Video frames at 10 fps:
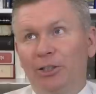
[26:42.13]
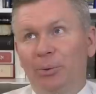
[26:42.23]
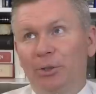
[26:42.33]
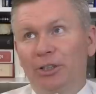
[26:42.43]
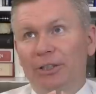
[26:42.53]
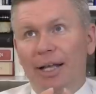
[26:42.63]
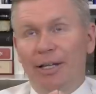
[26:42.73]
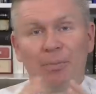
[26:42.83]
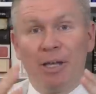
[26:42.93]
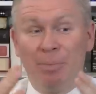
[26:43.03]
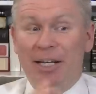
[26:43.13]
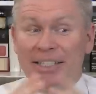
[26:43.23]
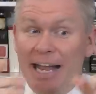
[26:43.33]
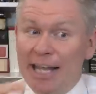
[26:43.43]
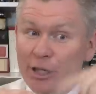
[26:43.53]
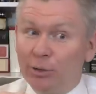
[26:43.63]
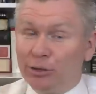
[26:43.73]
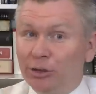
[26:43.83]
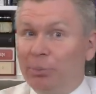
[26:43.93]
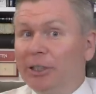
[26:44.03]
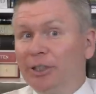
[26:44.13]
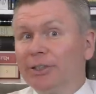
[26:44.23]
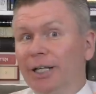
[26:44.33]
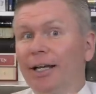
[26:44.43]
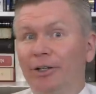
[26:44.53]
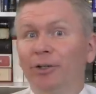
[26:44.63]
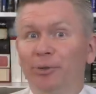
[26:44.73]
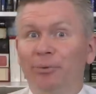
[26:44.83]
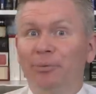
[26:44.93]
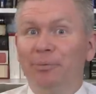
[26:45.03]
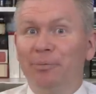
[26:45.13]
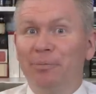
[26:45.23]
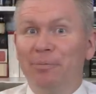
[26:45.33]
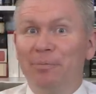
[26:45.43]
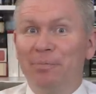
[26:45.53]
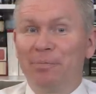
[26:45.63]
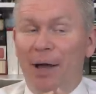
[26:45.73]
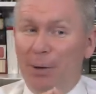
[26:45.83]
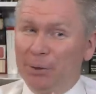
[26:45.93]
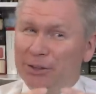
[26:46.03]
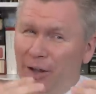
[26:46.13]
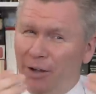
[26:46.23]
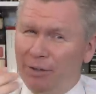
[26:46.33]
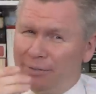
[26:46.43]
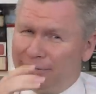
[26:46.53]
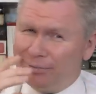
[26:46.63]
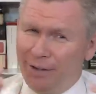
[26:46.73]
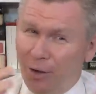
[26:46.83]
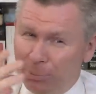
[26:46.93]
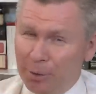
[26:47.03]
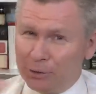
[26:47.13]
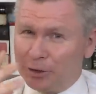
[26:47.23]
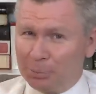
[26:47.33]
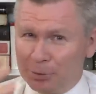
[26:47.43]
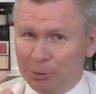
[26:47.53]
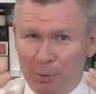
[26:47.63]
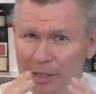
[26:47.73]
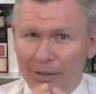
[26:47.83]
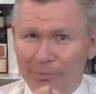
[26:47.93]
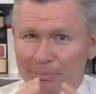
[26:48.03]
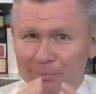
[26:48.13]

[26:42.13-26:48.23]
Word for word: you were just like me because I used to be just like you. I was almost persuaded.